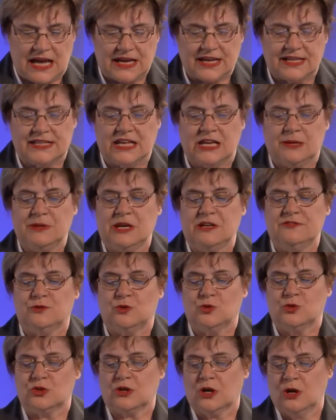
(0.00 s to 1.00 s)
Academia
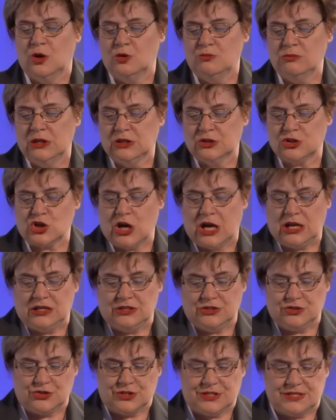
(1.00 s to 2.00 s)
for Global
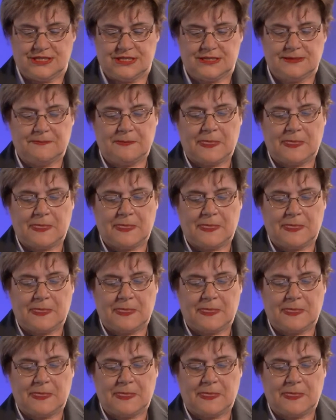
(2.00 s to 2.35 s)
Challenges.